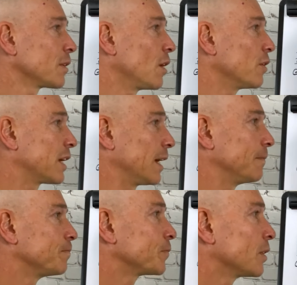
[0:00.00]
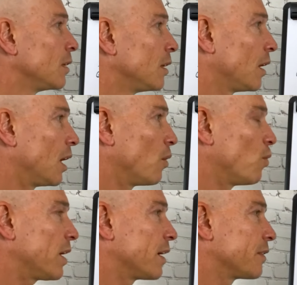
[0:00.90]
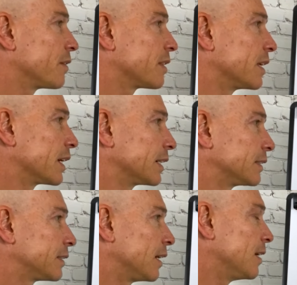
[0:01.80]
Okay, what other things?